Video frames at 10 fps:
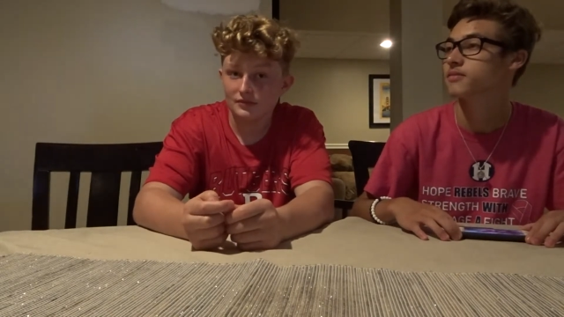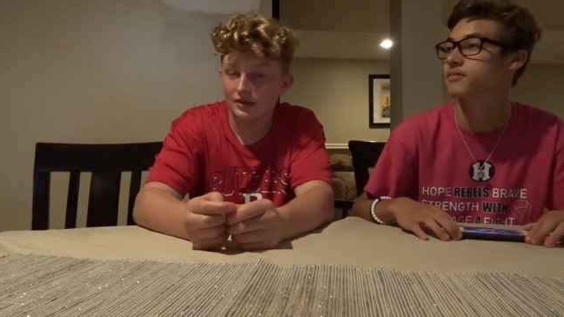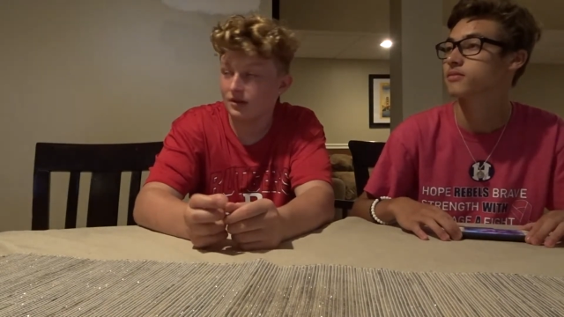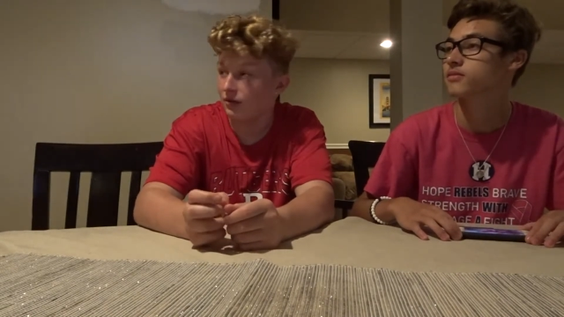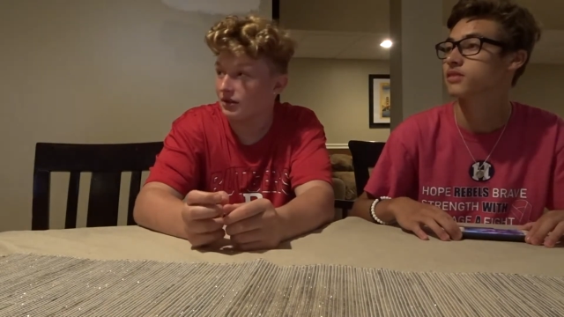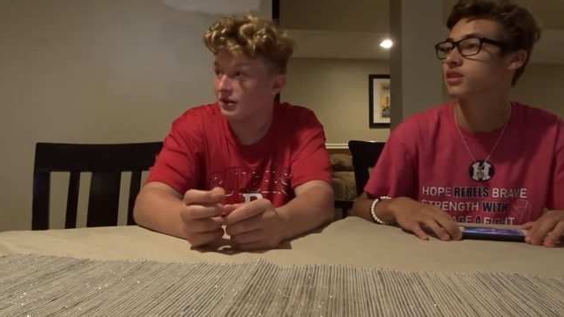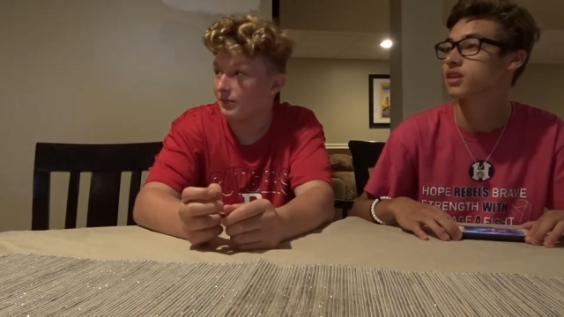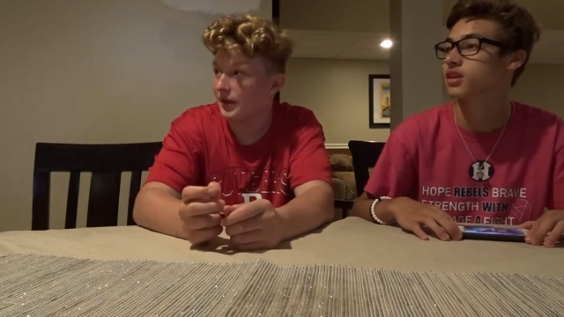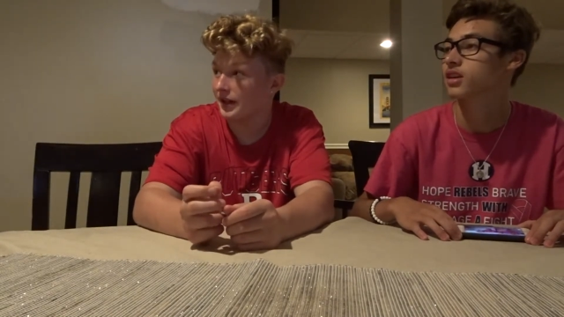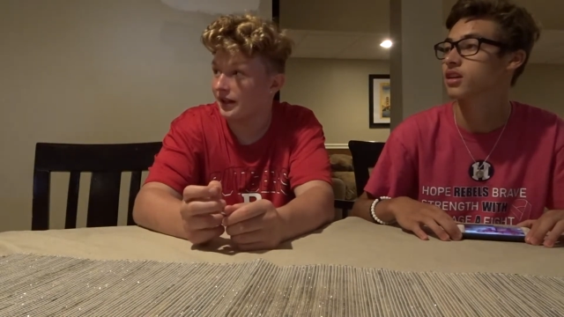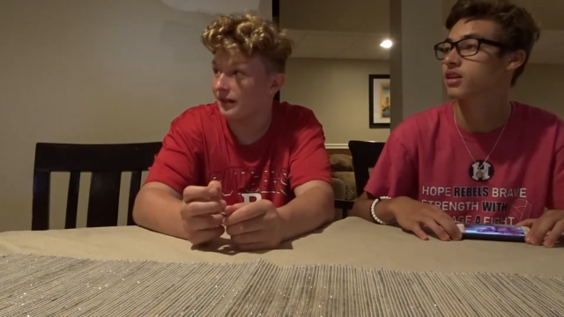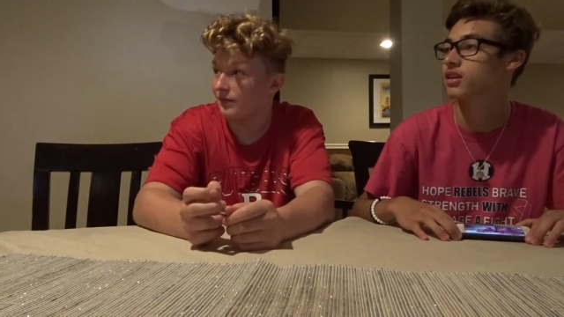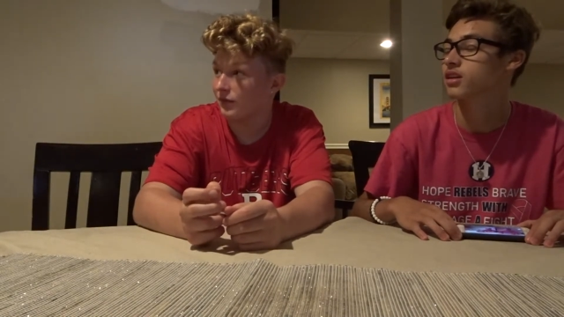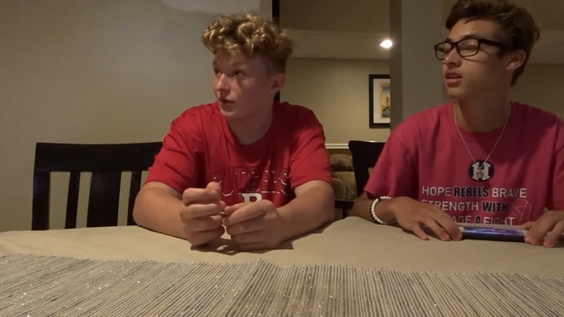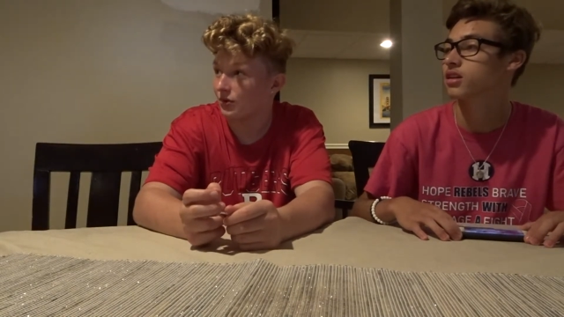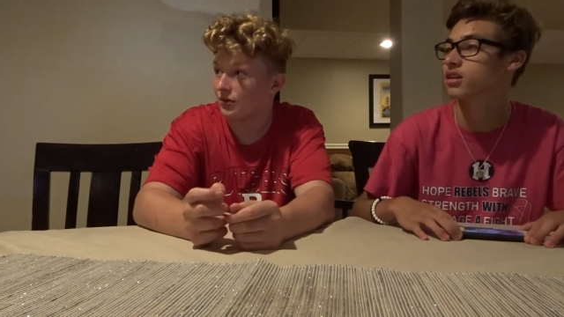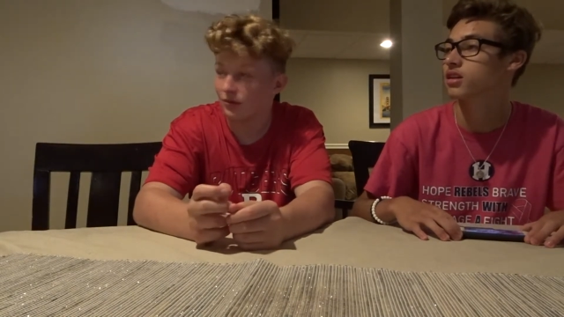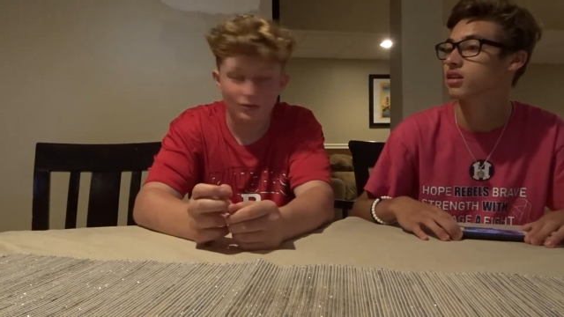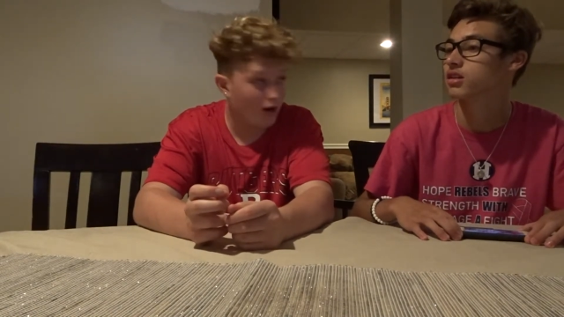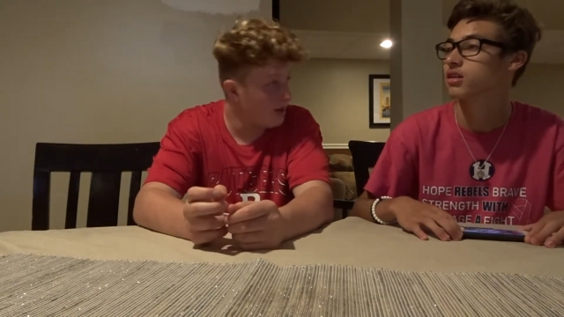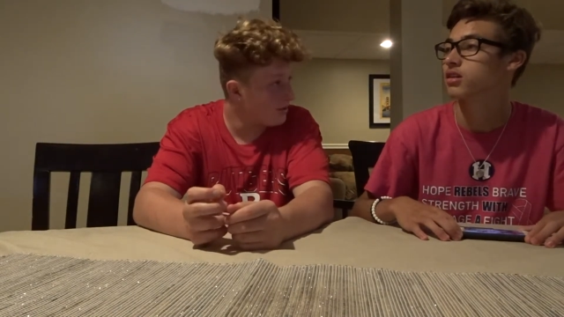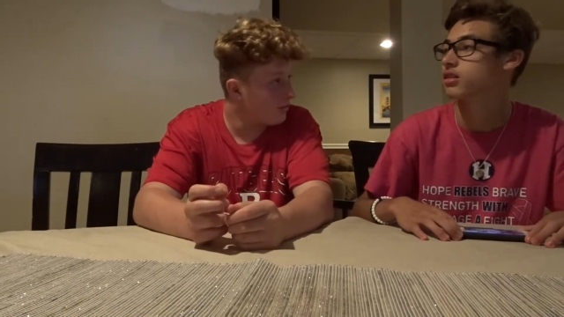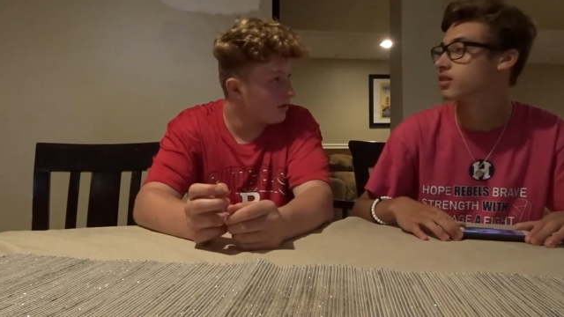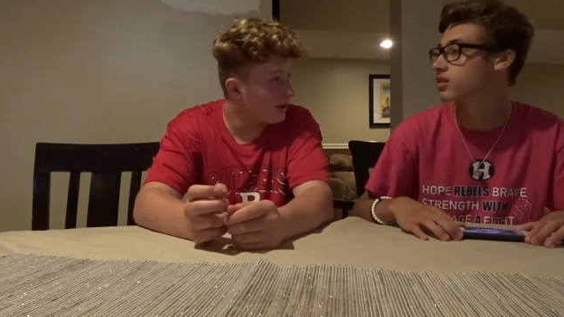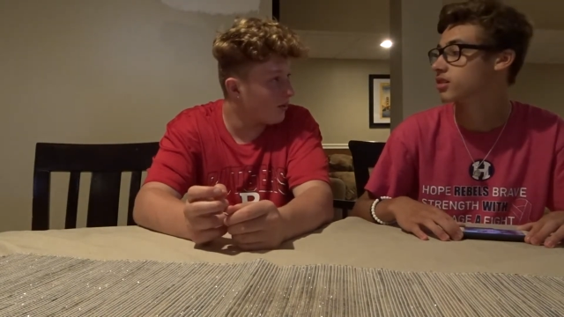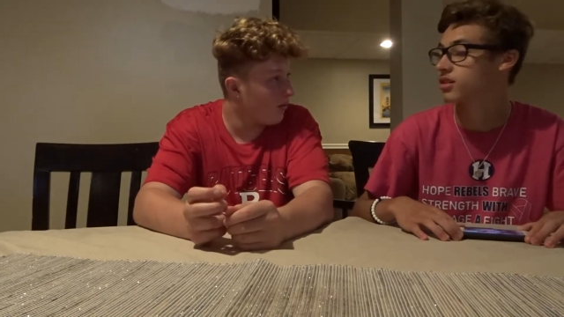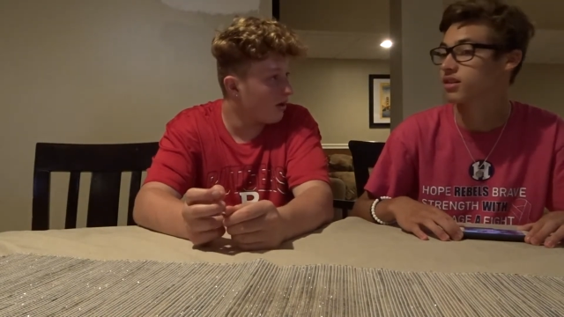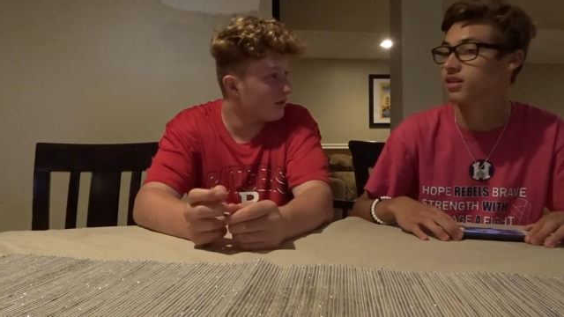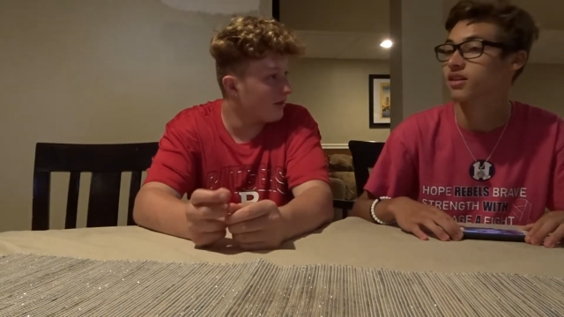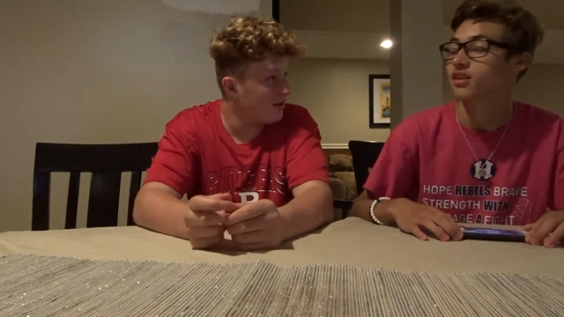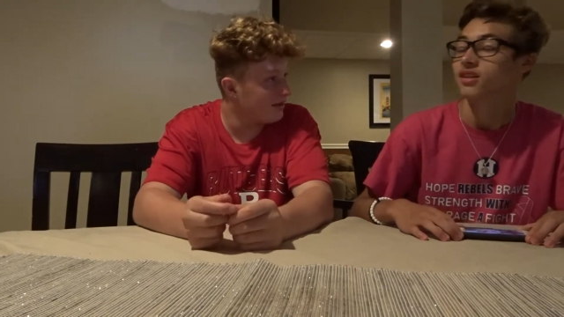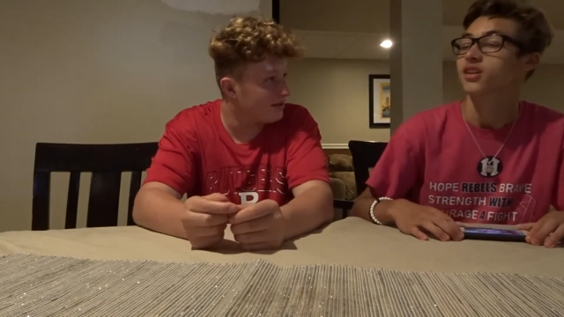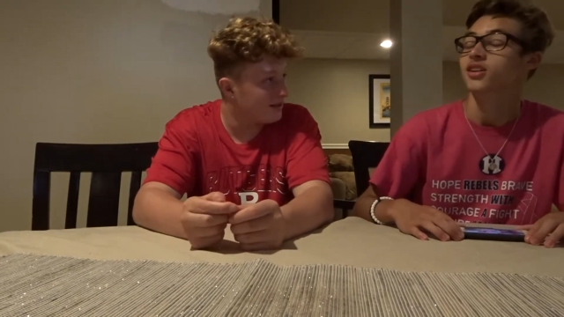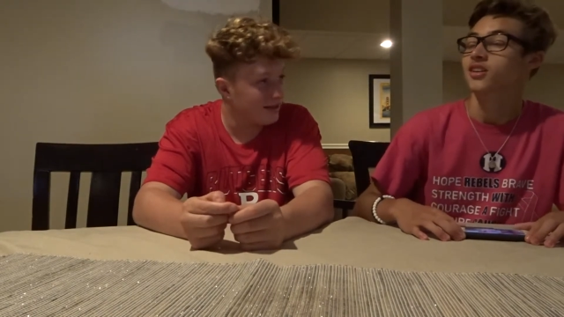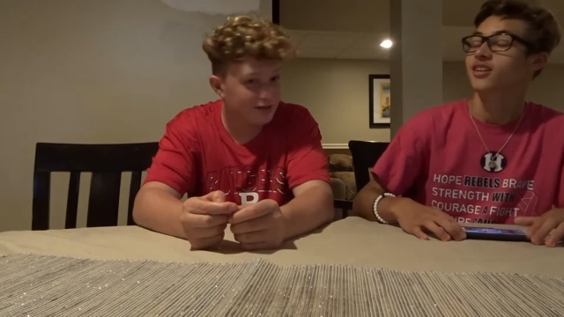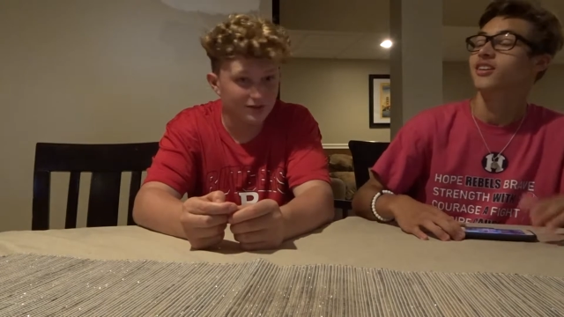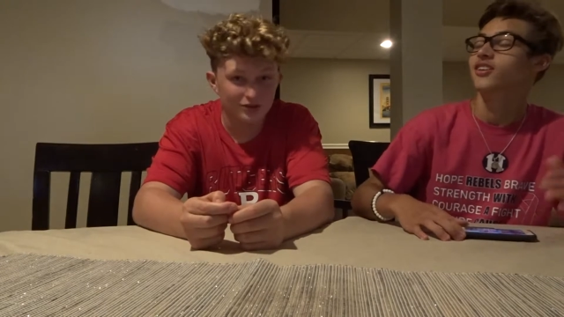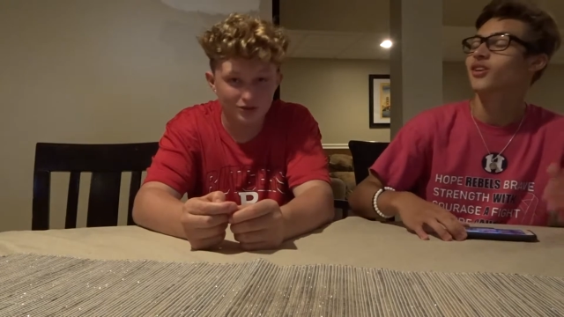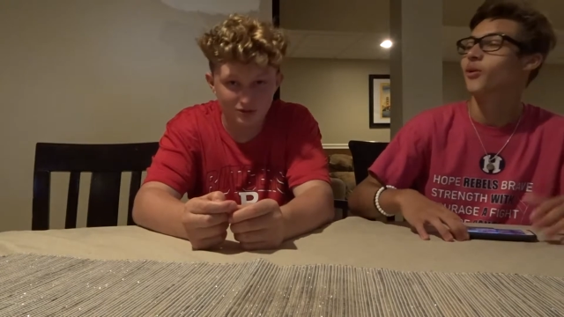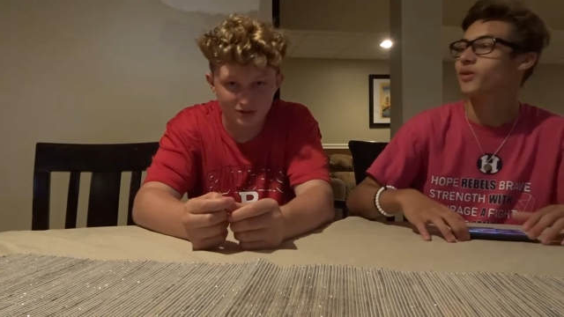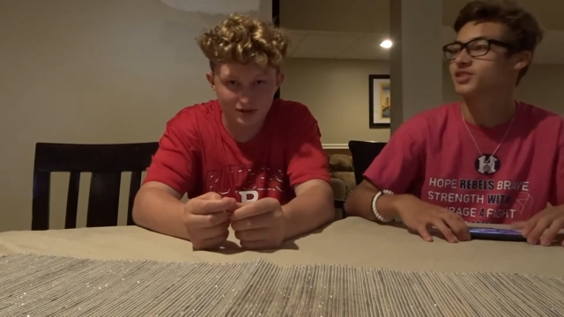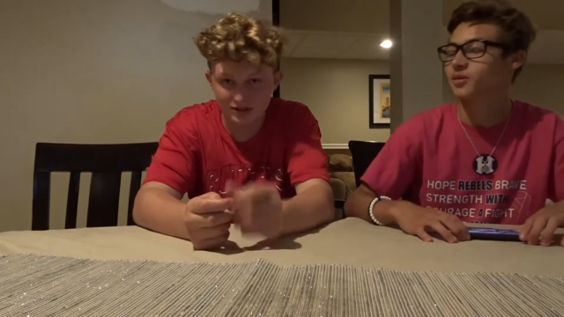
Speaker 1: What's a pink fruit? Why do you look like a watermelon? That's on you. What's a